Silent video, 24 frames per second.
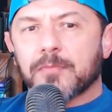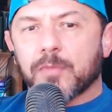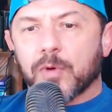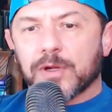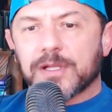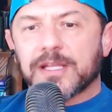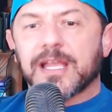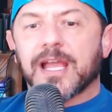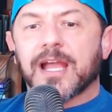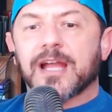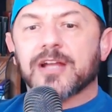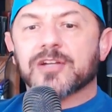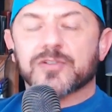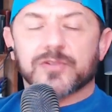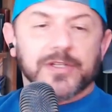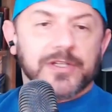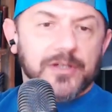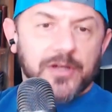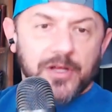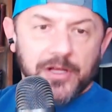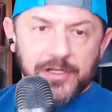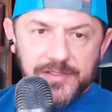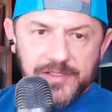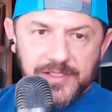casually,
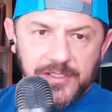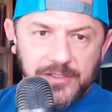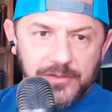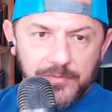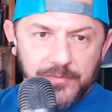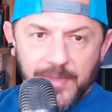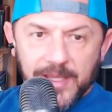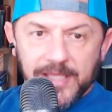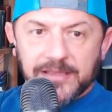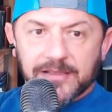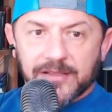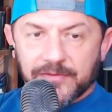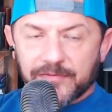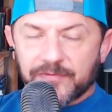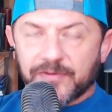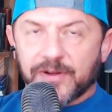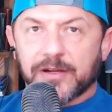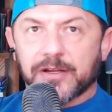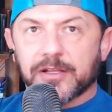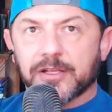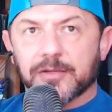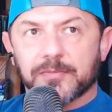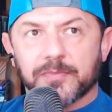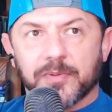and Aussie, you made that
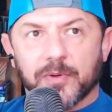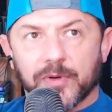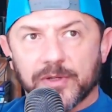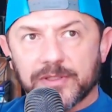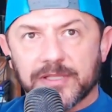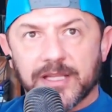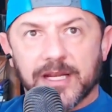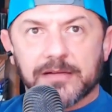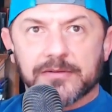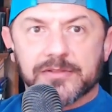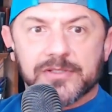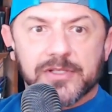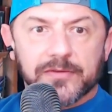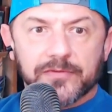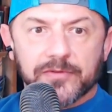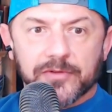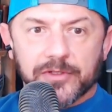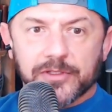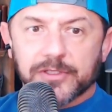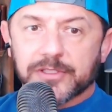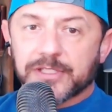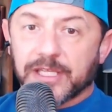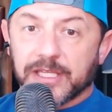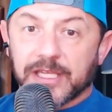very good point that I was
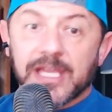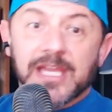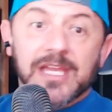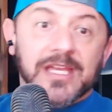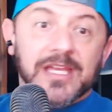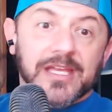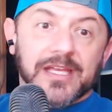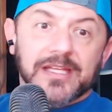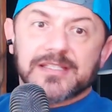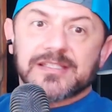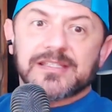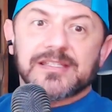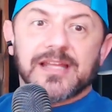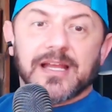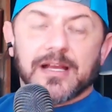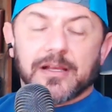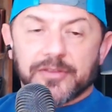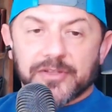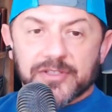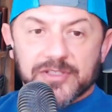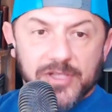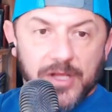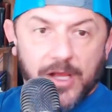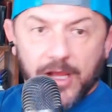overlooking. It's now
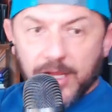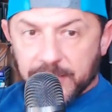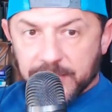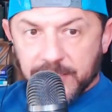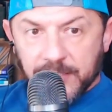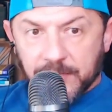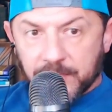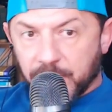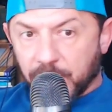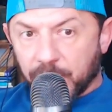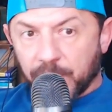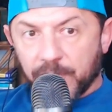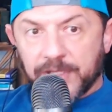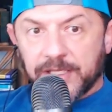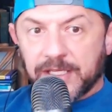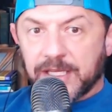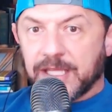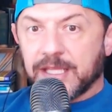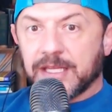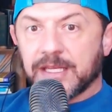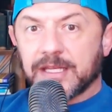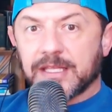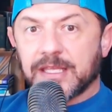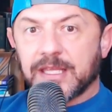the talking point
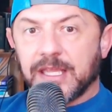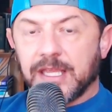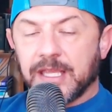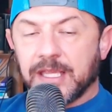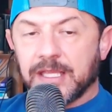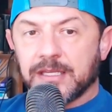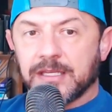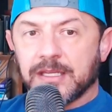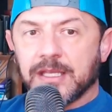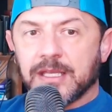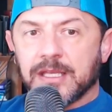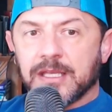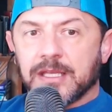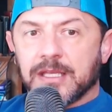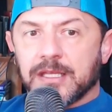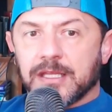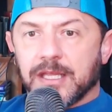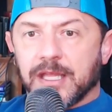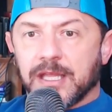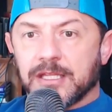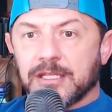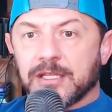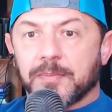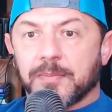
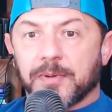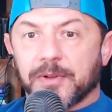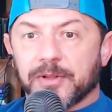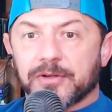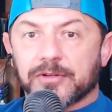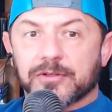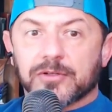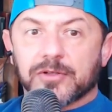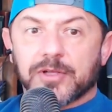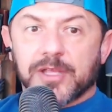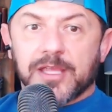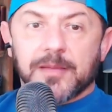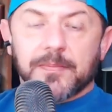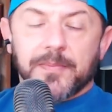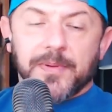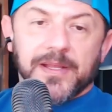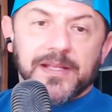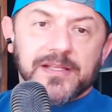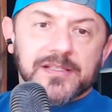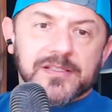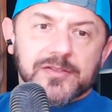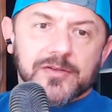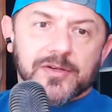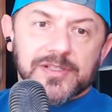in the political
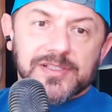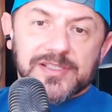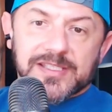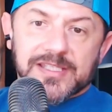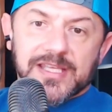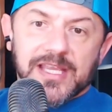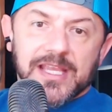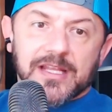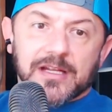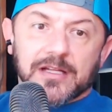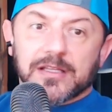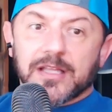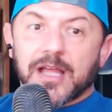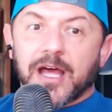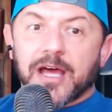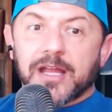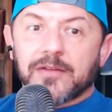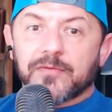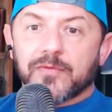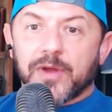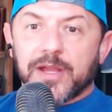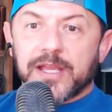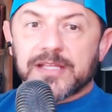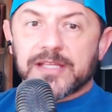campaign. So I'd say in a lot
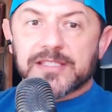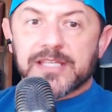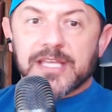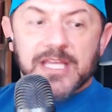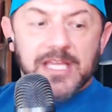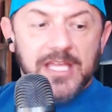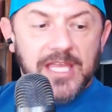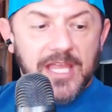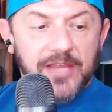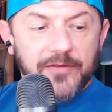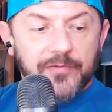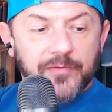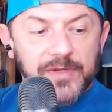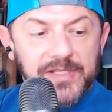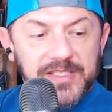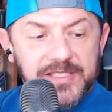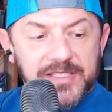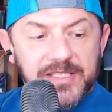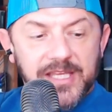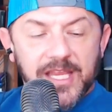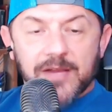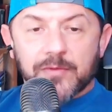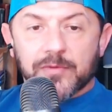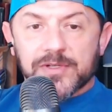of ways, if we
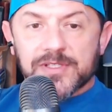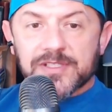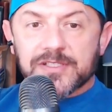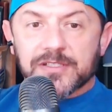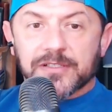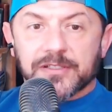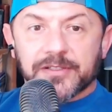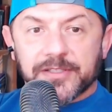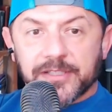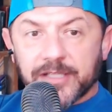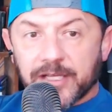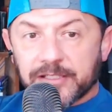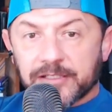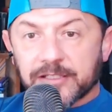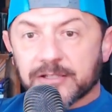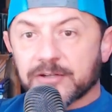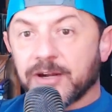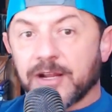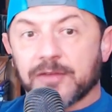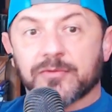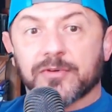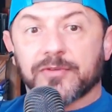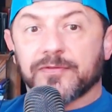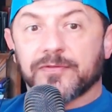say we're still in the
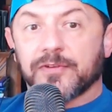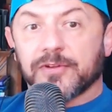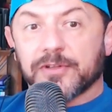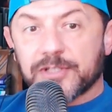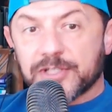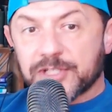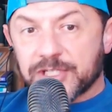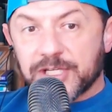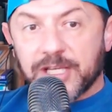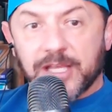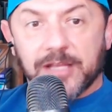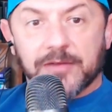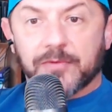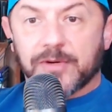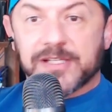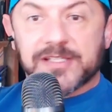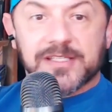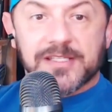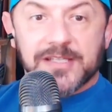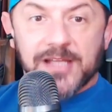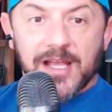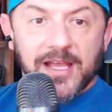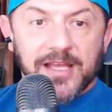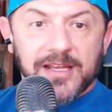underground, we're full of shit.
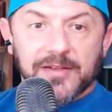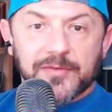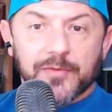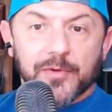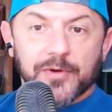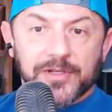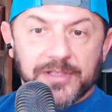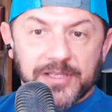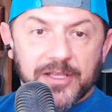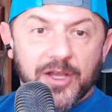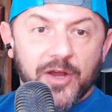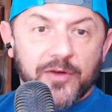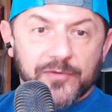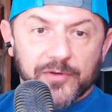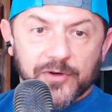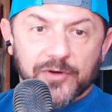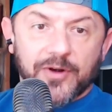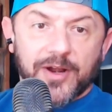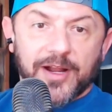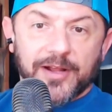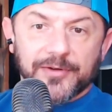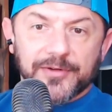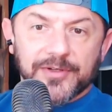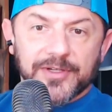It's not. We're in the
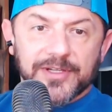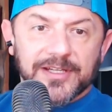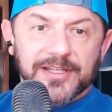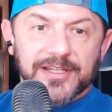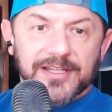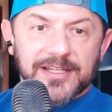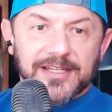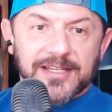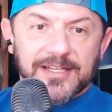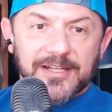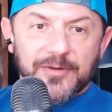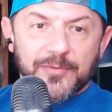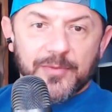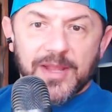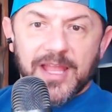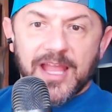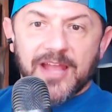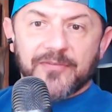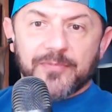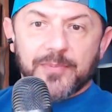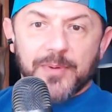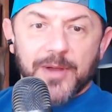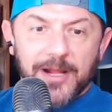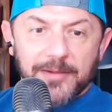overground. We
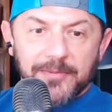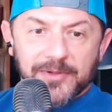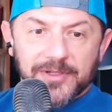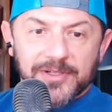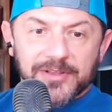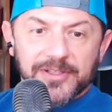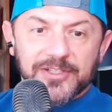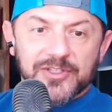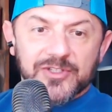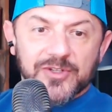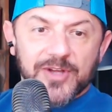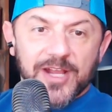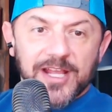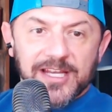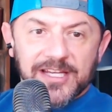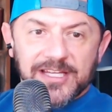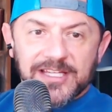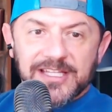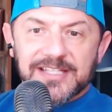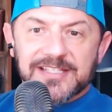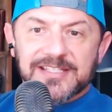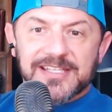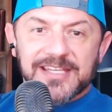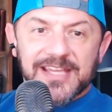have publicly traded
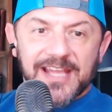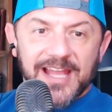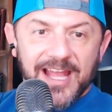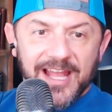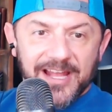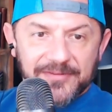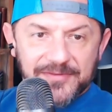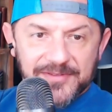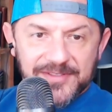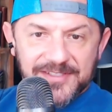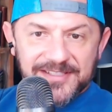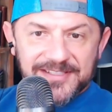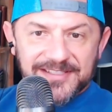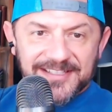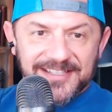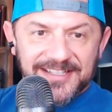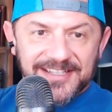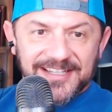ETFs.